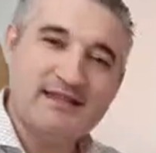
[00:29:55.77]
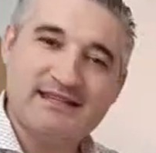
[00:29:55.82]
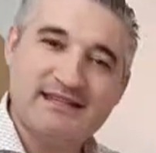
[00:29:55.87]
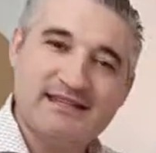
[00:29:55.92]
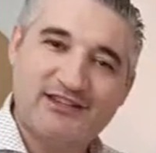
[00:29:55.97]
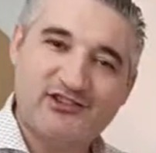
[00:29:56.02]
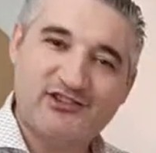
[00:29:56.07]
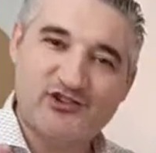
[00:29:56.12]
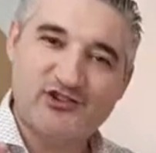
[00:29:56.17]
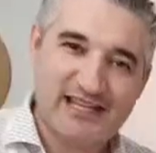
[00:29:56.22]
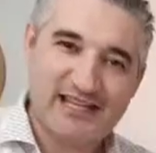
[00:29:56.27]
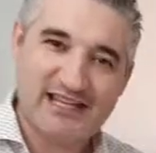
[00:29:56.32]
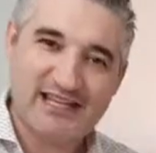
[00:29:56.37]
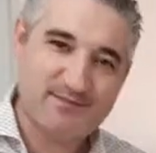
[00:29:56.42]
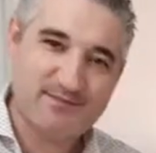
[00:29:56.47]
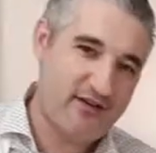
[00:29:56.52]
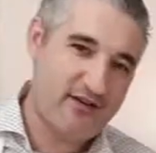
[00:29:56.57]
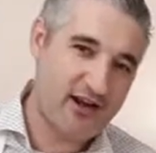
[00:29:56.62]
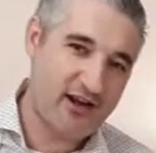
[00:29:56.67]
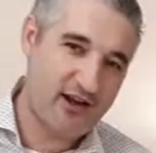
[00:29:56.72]
attracts me
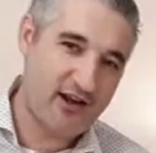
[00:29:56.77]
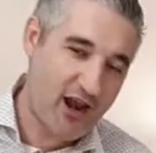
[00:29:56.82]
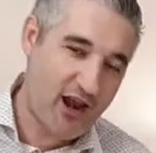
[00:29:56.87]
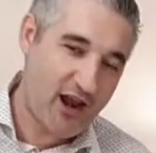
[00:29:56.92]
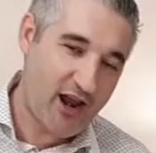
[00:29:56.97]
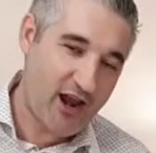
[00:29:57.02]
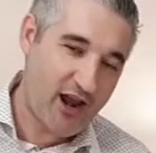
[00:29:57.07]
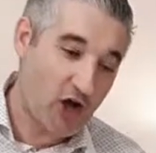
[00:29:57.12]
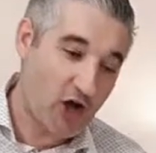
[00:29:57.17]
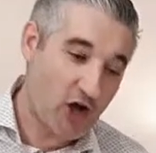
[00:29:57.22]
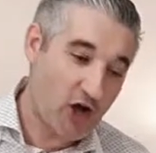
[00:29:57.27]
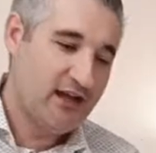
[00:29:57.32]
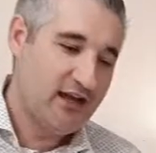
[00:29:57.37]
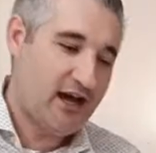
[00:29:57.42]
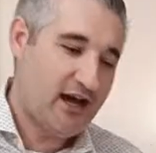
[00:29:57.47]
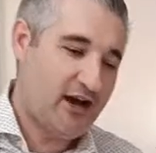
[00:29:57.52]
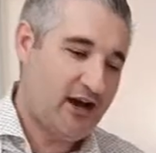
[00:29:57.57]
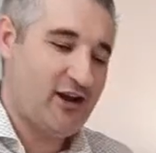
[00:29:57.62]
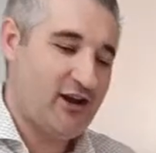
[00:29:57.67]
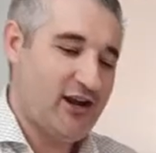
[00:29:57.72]
a lot.
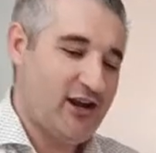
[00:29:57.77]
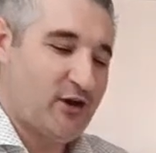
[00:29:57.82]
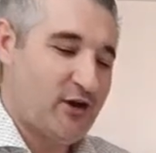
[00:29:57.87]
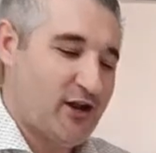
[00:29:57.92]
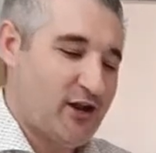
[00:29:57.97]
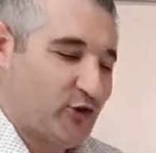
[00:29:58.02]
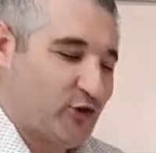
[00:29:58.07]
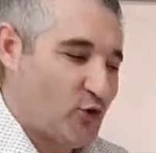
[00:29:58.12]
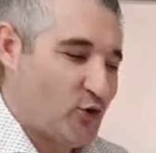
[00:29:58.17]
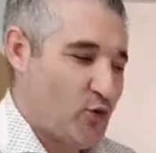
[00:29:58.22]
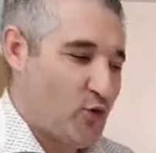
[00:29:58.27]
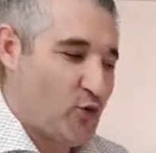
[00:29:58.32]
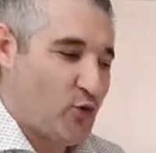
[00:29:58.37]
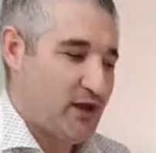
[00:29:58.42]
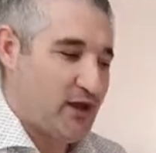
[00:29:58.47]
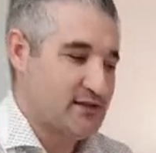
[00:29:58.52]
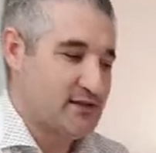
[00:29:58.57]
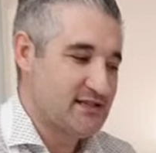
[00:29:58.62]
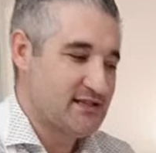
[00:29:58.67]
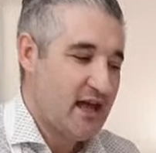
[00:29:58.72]
I really want to go to
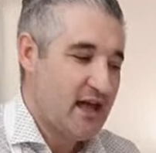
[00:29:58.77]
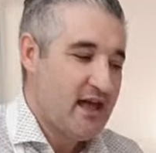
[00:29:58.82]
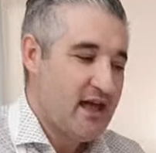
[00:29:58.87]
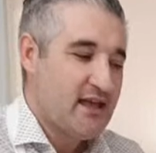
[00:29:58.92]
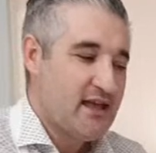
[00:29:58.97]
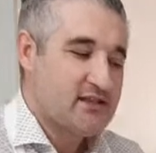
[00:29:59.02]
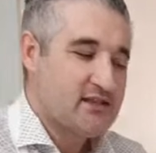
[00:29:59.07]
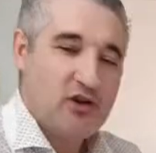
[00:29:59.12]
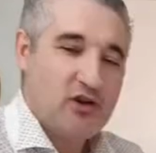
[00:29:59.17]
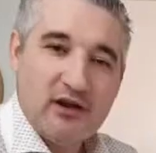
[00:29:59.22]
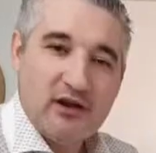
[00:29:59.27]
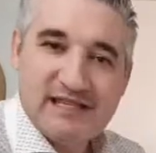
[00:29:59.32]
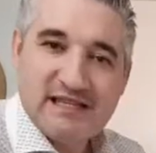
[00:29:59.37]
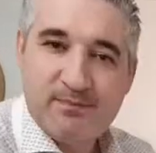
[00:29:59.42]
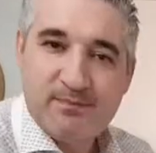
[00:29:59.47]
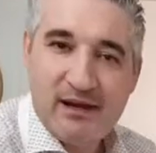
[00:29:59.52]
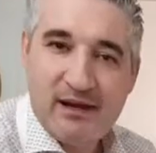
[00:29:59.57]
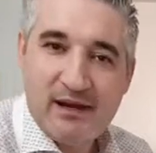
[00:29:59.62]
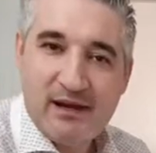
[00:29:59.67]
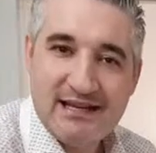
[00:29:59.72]
Queens. So guys,
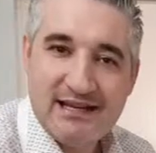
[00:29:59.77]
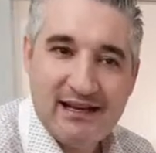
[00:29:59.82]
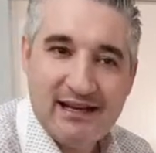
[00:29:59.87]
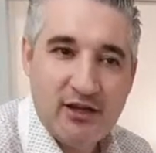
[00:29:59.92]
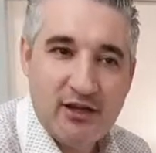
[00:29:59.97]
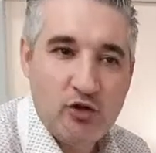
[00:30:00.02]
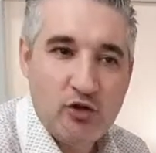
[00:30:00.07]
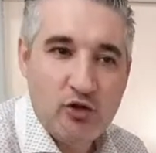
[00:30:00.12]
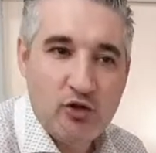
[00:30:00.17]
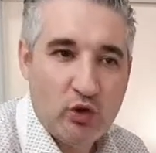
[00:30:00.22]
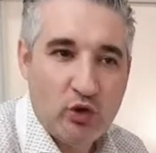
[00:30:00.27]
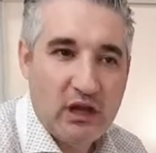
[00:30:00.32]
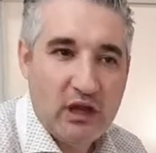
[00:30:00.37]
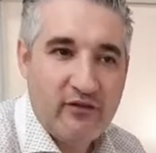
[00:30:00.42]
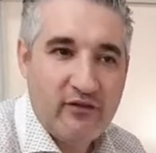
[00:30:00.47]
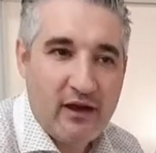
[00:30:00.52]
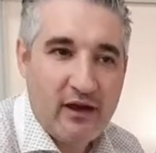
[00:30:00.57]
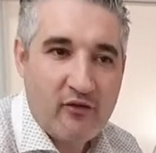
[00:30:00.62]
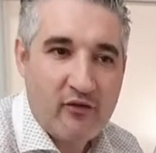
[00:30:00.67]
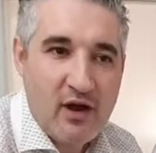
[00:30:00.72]
please, I need you to give
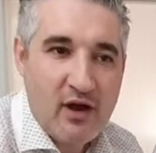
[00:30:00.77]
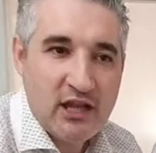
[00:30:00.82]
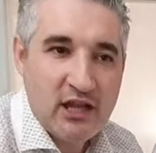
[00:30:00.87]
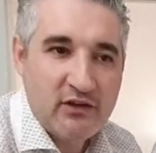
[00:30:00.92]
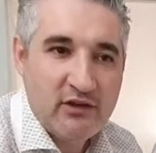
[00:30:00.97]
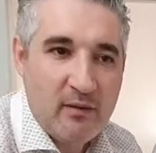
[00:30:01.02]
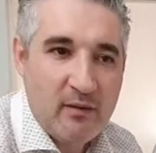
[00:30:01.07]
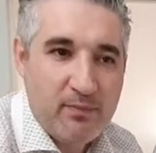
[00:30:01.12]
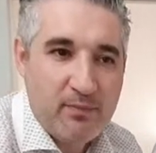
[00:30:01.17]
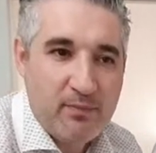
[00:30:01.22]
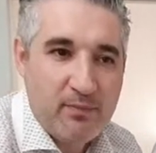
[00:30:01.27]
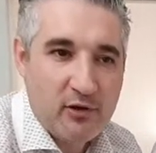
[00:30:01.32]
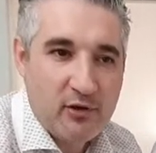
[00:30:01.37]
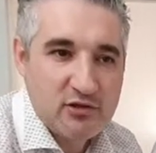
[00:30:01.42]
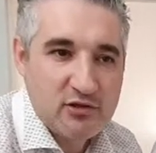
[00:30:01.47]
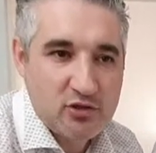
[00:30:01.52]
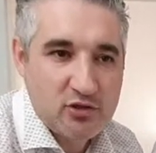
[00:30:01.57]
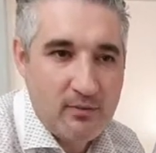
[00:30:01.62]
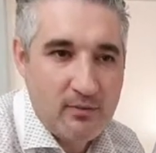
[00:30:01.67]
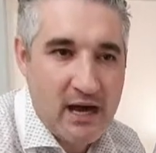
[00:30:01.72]
a round of applause
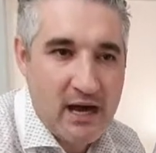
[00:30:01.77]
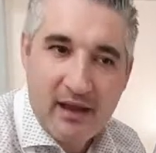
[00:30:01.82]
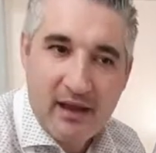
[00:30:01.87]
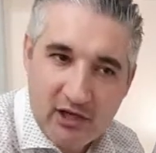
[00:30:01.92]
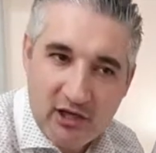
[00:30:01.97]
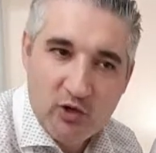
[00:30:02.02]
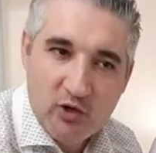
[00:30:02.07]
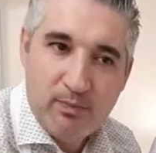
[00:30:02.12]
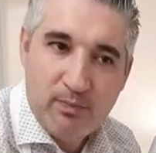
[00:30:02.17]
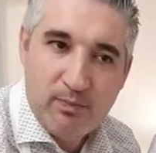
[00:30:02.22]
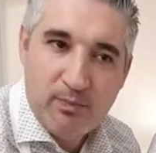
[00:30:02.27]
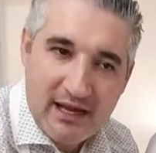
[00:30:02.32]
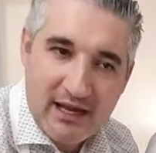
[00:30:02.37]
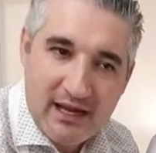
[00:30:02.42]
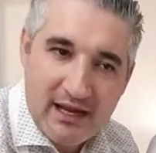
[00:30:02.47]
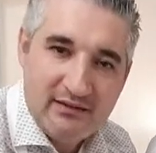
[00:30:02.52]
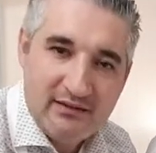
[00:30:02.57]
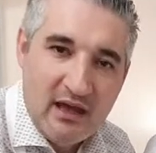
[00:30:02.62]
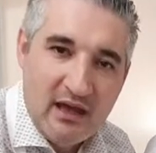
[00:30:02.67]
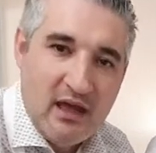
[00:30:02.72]
to Mom. Can you
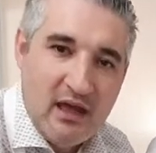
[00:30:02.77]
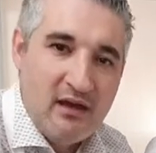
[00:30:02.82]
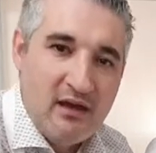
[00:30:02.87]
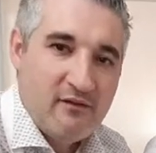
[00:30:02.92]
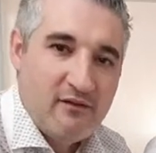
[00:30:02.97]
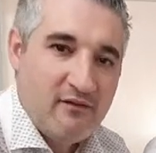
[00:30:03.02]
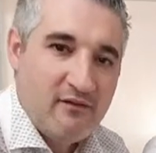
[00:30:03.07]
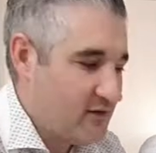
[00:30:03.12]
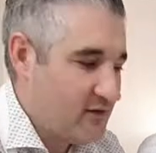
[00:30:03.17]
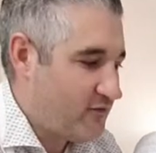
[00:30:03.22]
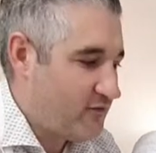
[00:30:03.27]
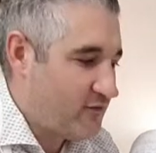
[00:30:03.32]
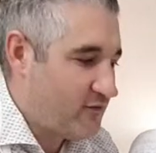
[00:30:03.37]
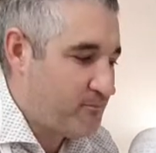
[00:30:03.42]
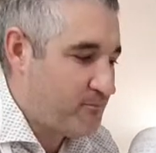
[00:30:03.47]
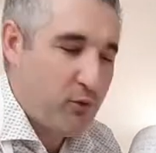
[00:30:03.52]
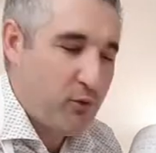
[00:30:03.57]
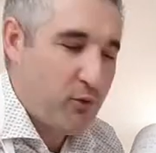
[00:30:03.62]
please put a